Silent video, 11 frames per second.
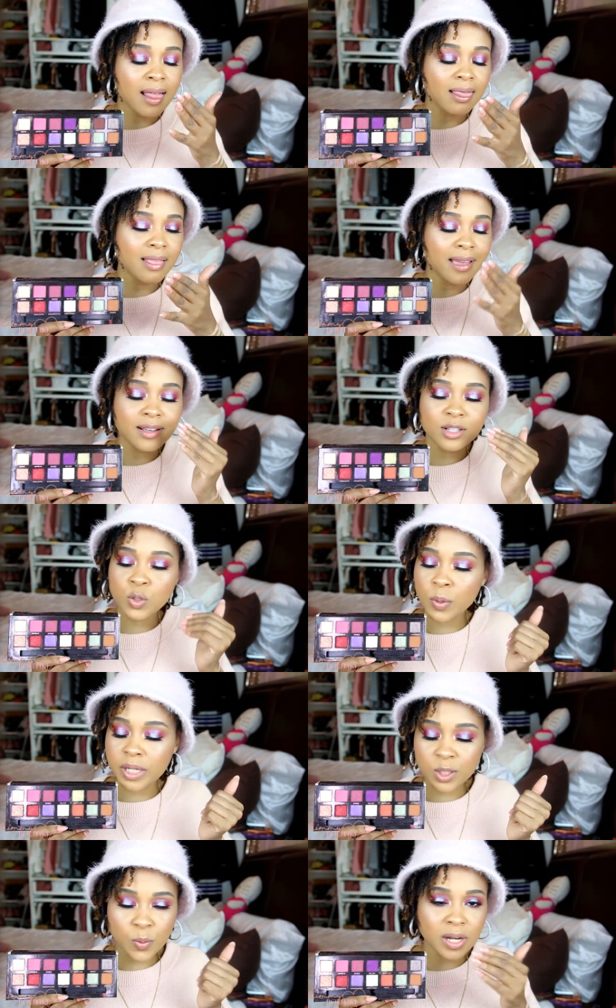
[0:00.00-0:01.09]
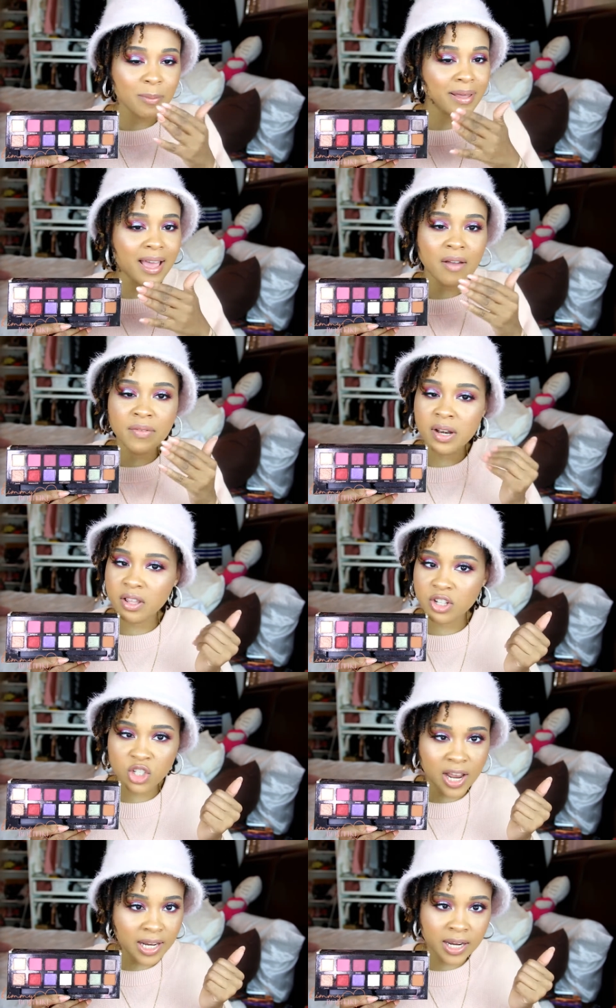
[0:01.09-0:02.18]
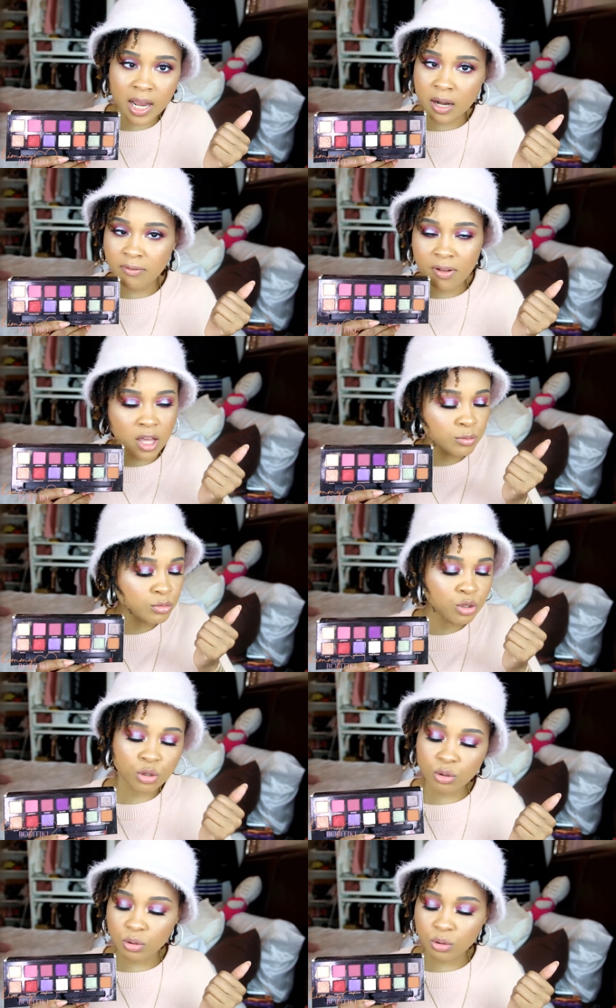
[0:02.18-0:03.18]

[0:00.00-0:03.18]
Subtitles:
Like, 2020 better have another Jaclyn Volume 2.